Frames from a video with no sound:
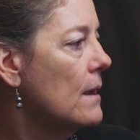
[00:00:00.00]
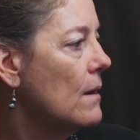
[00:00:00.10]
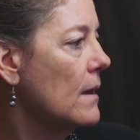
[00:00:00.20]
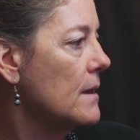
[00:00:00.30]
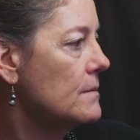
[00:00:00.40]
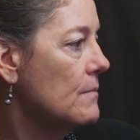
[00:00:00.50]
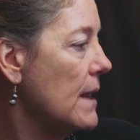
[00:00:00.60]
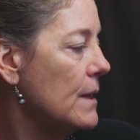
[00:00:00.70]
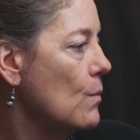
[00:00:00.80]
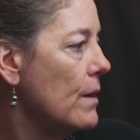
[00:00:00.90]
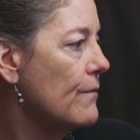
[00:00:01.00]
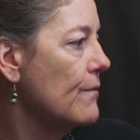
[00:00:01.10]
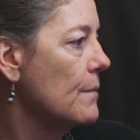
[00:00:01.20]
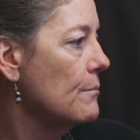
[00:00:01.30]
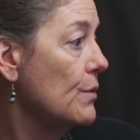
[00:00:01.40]
uh, anywhere
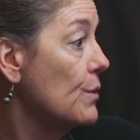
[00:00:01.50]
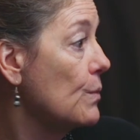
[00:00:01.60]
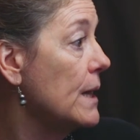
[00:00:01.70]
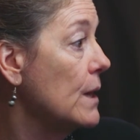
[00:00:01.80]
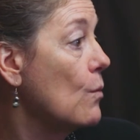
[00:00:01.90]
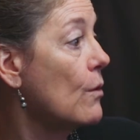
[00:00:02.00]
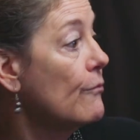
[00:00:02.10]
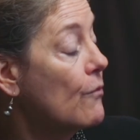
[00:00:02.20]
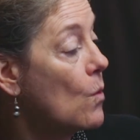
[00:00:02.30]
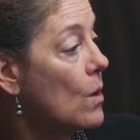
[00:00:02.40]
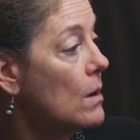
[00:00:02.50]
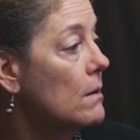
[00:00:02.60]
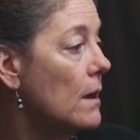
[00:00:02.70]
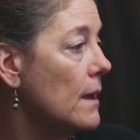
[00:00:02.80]
from three or four,